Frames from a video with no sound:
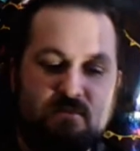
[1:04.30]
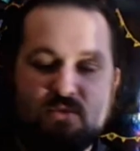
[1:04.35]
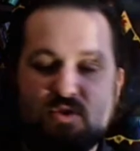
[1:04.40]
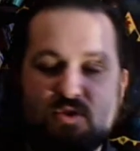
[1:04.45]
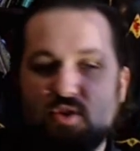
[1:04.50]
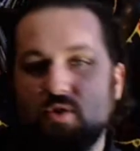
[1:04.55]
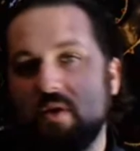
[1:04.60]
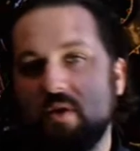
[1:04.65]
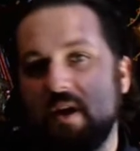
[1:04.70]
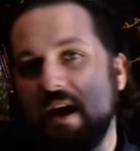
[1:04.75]

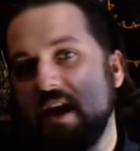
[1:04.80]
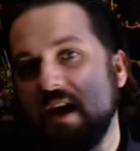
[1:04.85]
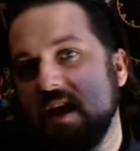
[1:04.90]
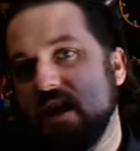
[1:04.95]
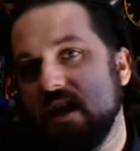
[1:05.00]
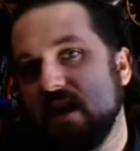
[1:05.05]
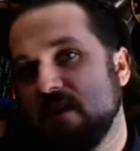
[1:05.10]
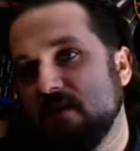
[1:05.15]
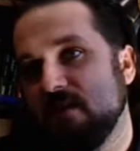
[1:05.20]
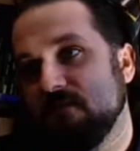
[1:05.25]
to
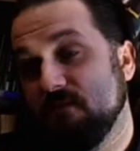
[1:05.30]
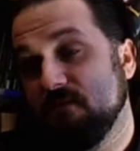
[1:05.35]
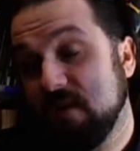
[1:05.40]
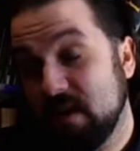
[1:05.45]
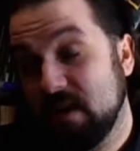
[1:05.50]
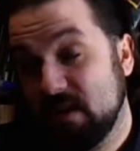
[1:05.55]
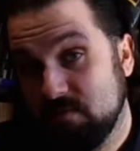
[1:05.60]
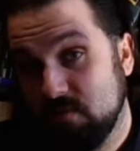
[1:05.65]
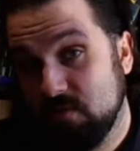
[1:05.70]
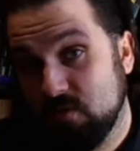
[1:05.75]
a
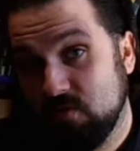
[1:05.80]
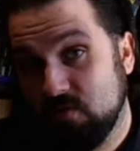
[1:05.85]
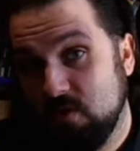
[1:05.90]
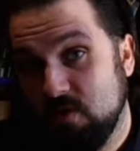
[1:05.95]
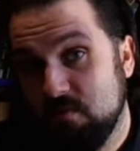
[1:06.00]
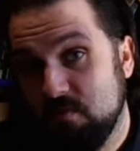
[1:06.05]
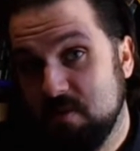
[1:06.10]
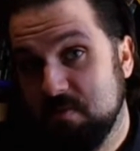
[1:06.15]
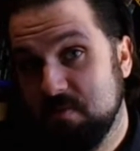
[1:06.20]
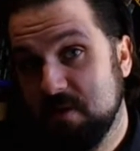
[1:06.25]
Facebook
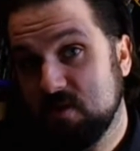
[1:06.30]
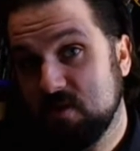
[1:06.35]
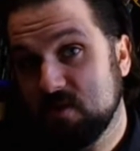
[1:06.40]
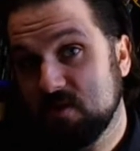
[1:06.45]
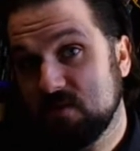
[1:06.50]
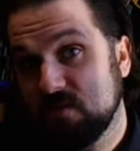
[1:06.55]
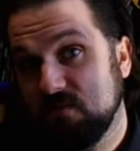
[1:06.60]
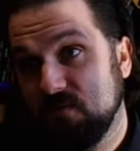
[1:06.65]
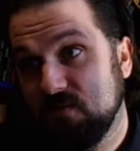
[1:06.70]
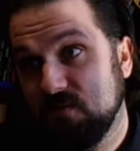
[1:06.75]
group,
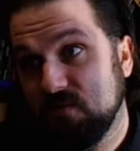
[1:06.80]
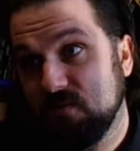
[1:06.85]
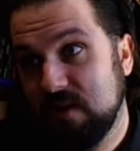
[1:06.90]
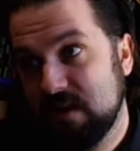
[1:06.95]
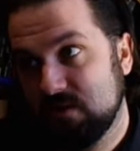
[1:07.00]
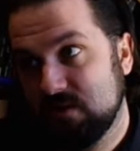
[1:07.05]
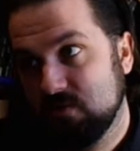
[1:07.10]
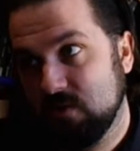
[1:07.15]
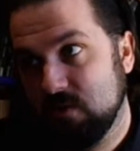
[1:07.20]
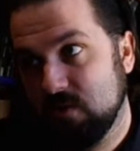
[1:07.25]
because
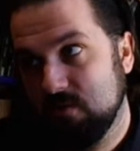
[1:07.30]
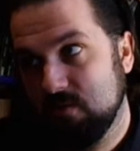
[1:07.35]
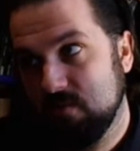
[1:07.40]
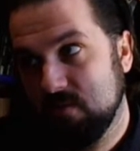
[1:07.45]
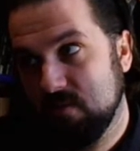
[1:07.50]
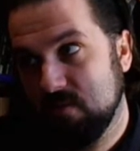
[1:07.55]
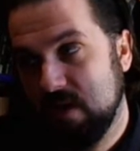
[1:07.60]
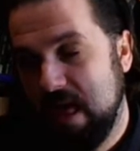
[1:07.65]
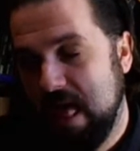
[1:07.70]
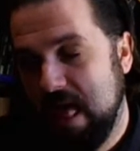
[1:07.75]

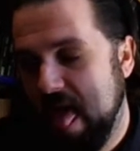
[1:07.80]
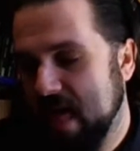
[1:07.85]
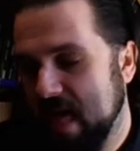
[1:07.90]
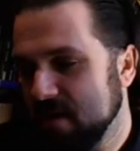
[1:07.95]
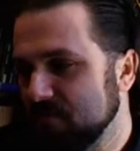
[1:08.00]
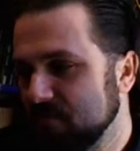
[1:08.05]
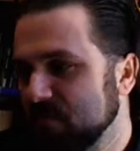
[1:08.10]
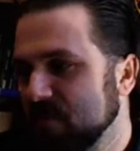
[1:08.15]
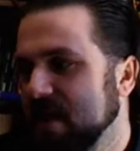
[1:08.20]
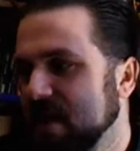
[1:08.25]

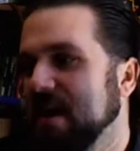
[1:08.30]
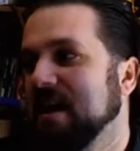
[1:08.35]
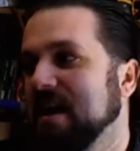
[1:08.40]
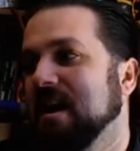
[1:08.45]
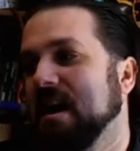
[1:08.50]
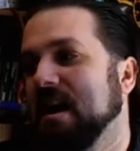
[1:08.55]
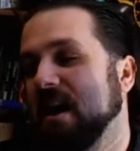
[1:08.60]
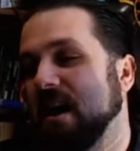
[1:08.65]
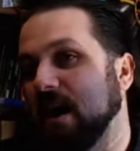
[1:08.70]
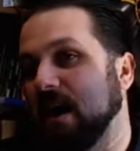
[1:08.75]

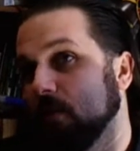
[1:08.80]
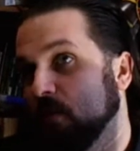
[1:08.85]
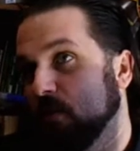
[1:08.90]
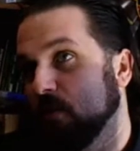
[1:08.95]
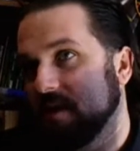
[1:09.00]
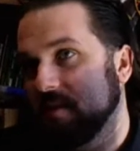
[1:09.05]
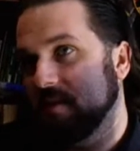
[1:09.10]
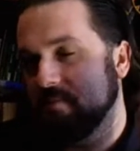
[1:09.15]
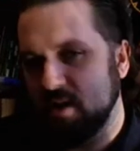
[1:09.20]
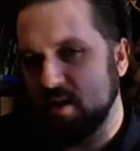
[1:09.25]
I will
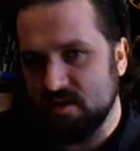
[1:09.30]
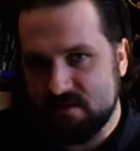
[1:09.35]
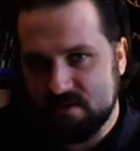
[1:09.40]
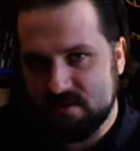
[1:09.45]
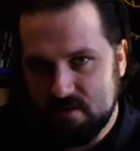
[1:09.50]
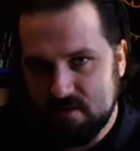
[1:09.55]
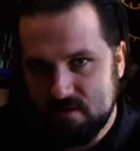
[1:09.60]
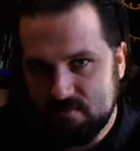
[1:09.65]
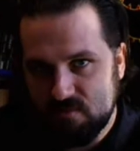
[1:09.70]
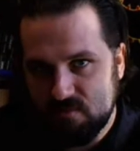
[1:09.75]
be posting
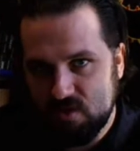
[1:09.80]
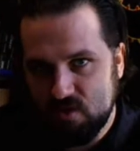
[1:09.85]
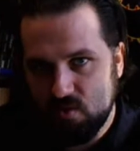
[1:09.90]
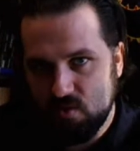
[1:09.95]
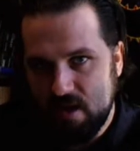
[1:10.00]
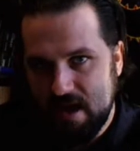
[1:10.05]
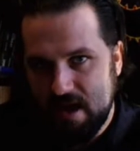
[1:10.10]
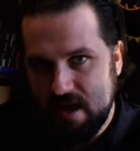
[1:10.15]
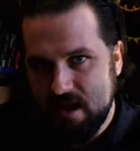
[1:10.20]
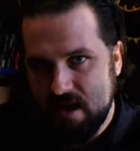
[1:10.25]
them to
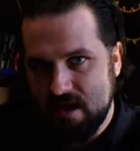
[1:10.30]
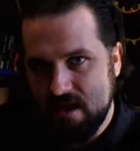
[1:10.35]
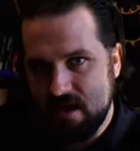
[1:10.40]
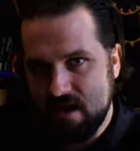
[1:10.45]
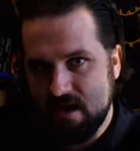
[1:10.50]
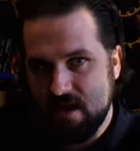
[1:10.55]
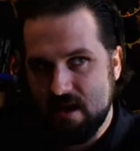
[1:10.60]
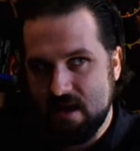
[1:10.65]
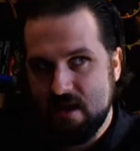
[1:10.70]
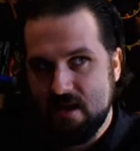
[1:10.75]

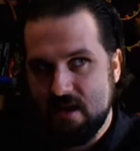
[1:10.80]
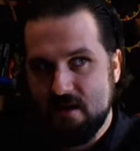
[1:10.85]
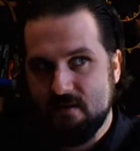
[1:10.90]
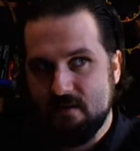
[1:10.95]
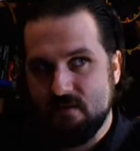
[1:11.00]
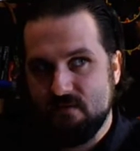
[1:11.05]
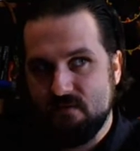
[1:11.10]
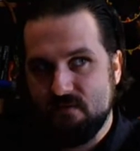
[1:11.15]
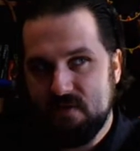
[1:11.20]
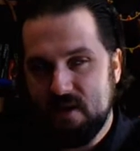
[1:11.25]
a
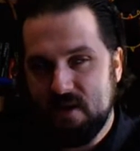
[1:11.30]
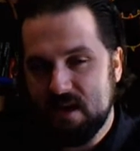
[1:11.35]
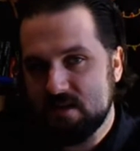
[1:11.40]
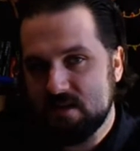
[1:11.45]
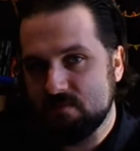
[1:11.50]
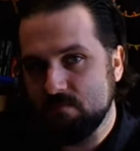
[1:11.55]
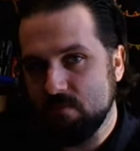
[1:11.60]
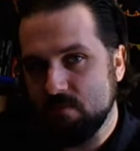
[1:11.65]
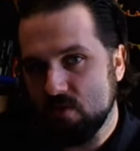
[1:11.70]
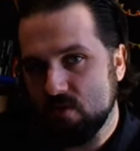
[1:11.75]

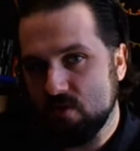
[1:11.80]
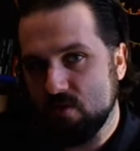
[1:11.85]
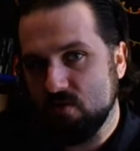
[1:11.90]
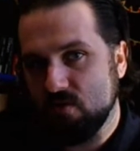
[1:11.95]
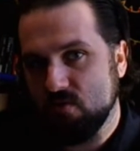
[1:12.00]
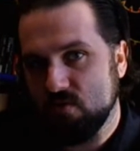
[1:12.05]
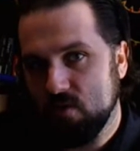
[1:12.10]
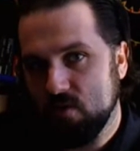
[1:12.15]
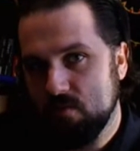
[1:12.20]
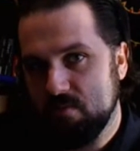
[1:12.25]
Facebook
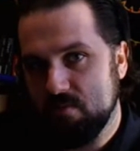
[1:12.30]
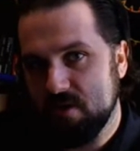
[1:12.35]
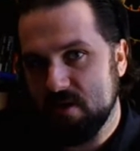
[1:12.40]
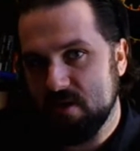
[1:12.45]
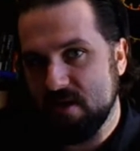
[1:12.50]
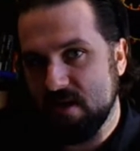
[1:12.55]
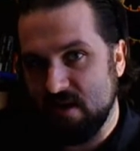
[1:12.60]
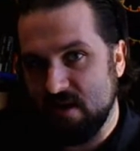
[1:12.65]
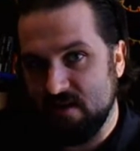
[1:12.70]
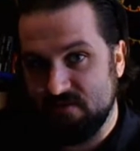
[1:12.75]
group
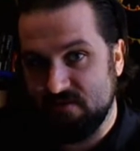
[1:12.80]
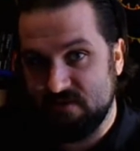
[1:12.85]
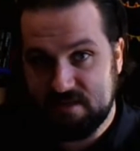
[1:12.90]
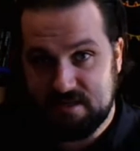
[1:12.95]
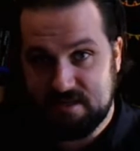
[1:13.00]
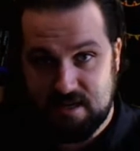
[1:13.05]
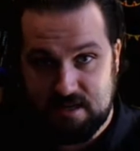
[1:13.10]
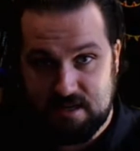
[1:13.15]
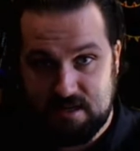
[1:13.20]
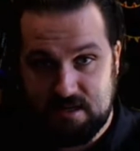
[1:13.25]
that I've
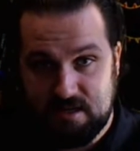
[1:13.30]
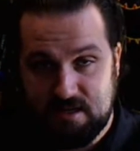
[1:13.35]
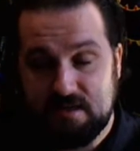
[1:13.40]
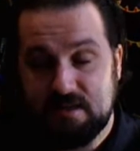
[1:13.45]
started,